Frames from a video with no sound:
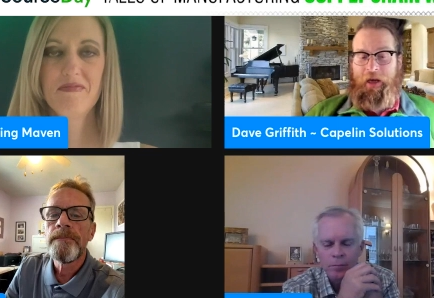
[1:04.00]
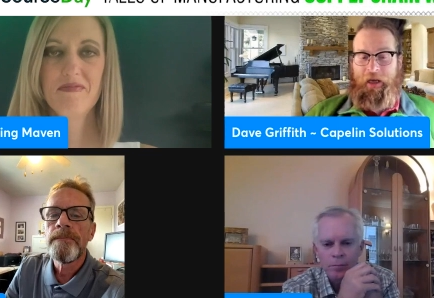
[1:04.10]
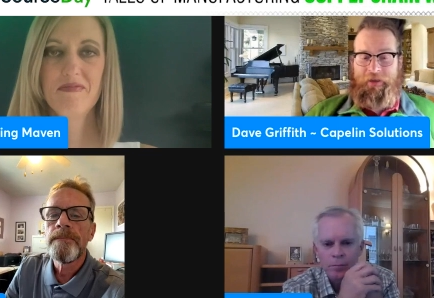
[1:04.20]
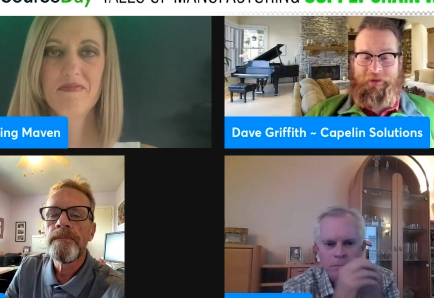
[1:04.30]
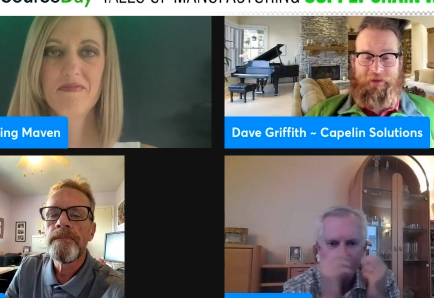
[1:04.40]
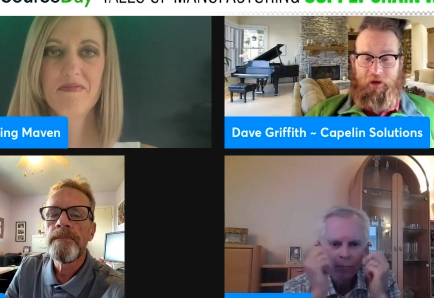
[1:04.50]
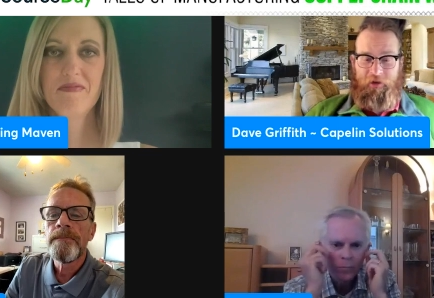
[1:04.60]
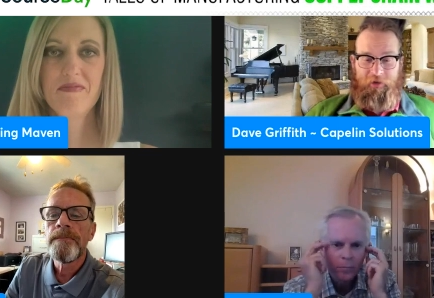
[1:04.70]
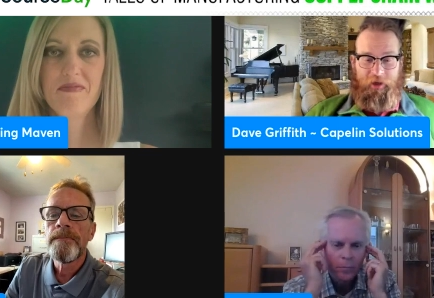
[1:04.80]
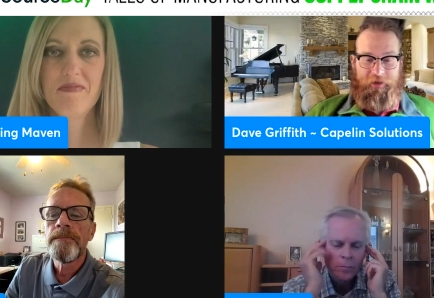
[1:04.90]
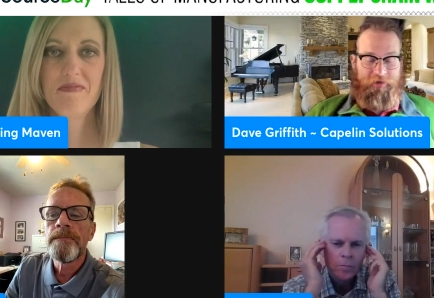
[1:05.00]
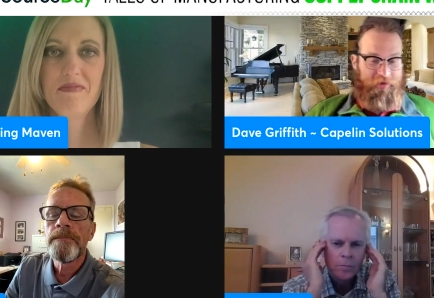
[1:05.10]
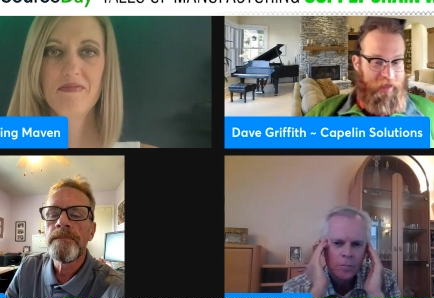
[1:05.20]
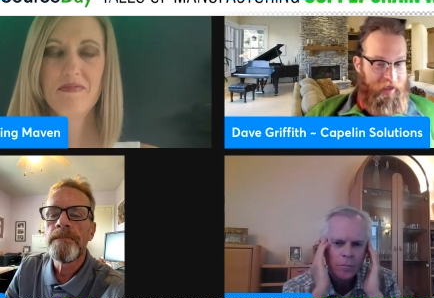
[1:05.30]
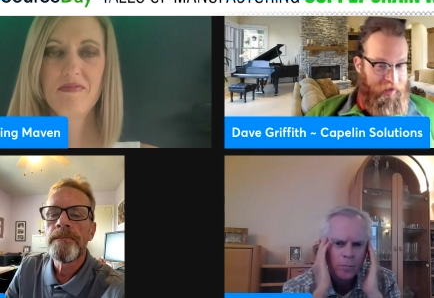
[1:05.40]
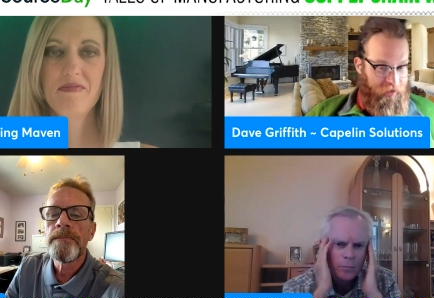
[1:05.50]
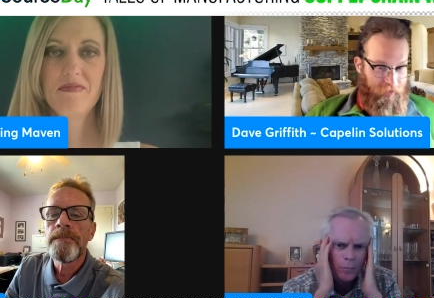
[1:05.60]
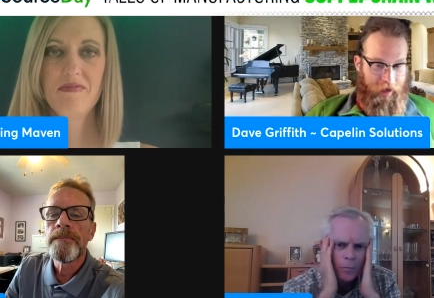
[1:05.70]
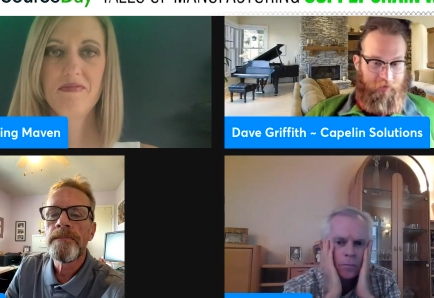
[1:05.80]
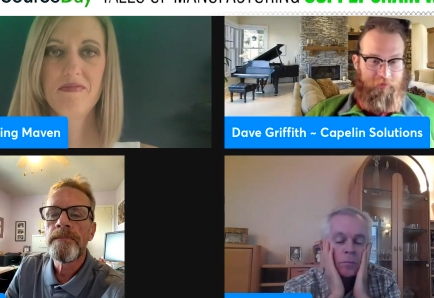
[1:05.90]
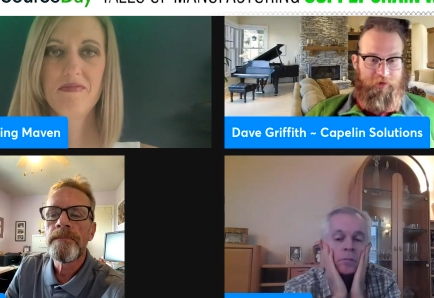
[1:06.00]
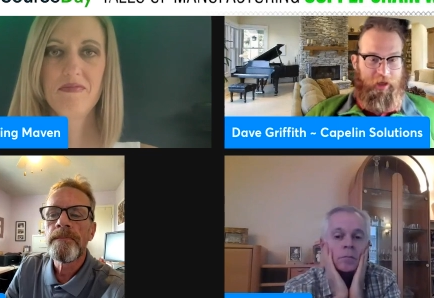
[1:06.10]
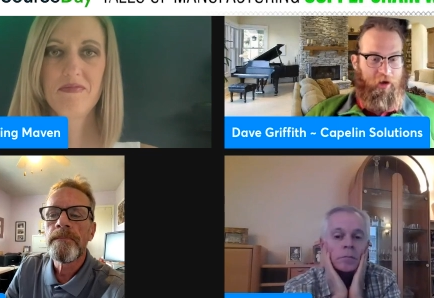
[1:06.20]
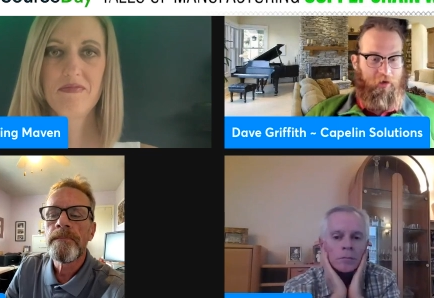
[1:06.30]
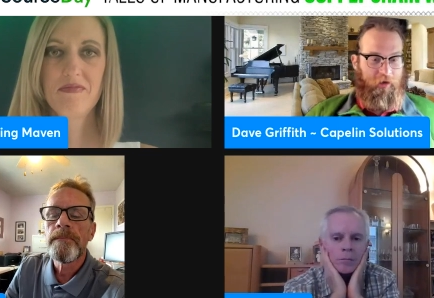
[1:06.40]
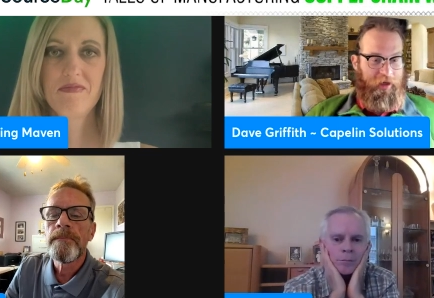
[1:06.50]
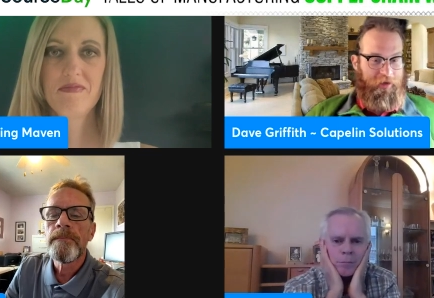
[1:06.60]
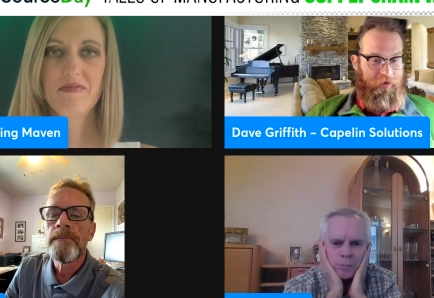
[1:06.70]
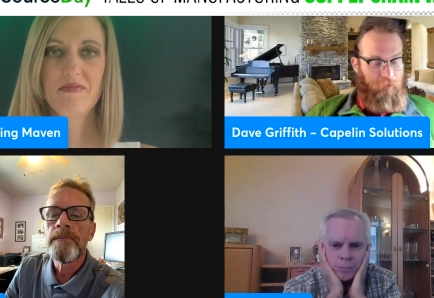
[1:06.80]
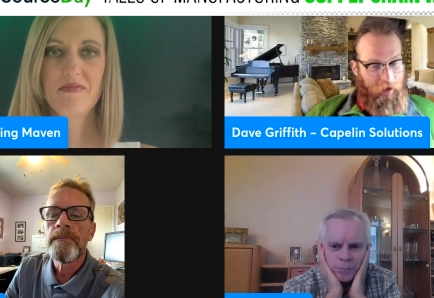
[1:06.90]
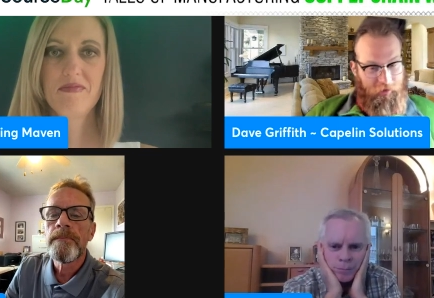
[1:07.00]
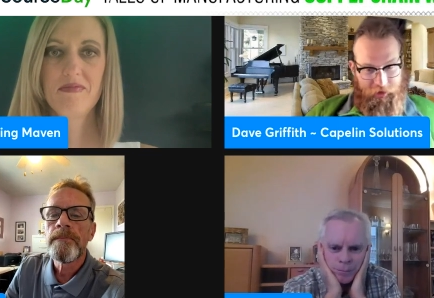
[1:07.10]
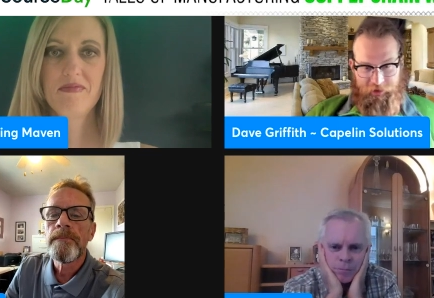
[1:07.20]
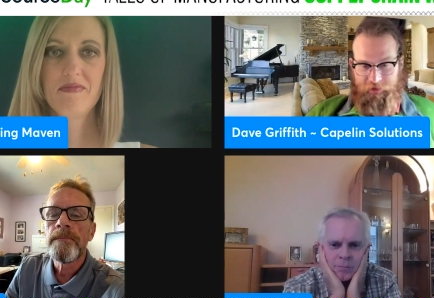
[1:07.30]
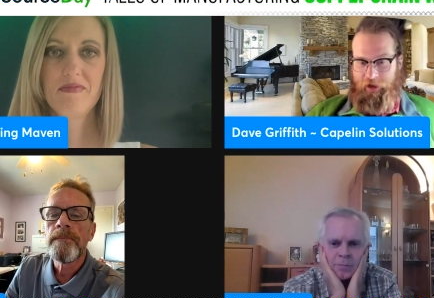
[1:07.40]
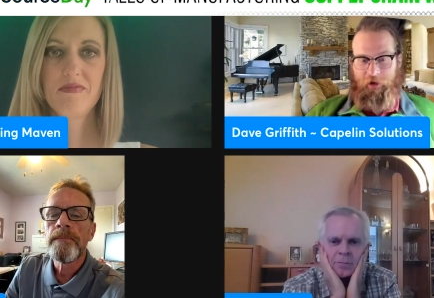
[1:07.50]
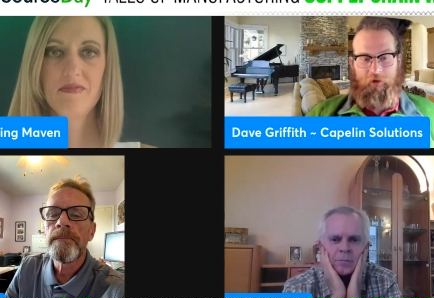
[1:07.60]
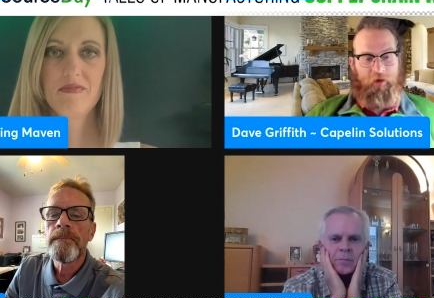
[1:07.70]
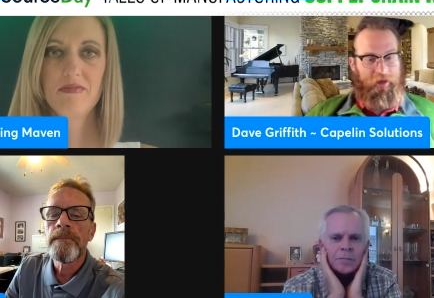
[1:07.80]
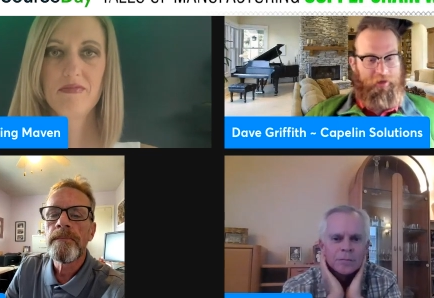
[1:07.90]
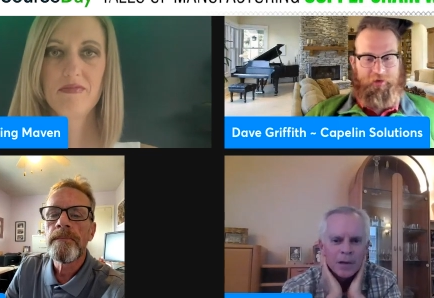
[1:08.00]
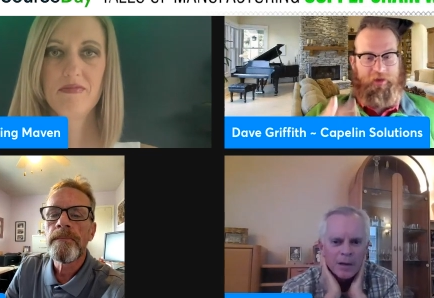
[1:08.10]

Speaker 1: and they all liked standing around. They all liked welding. They all liked